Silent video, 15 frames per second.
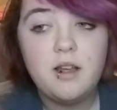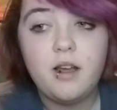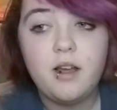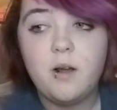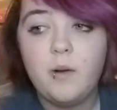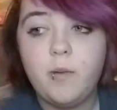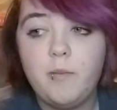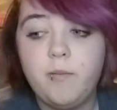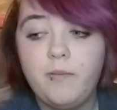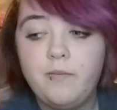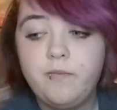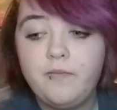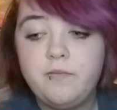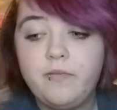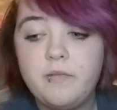
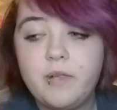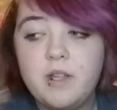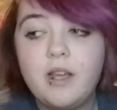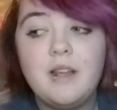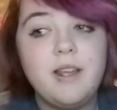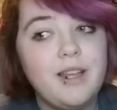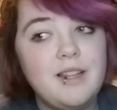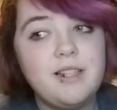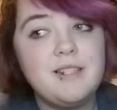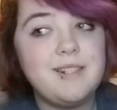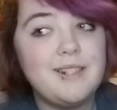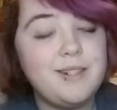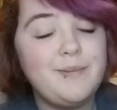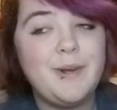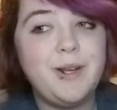Again,
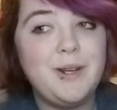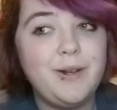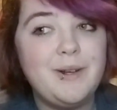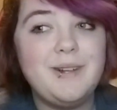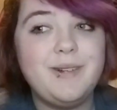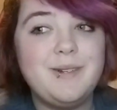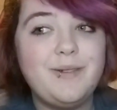this is my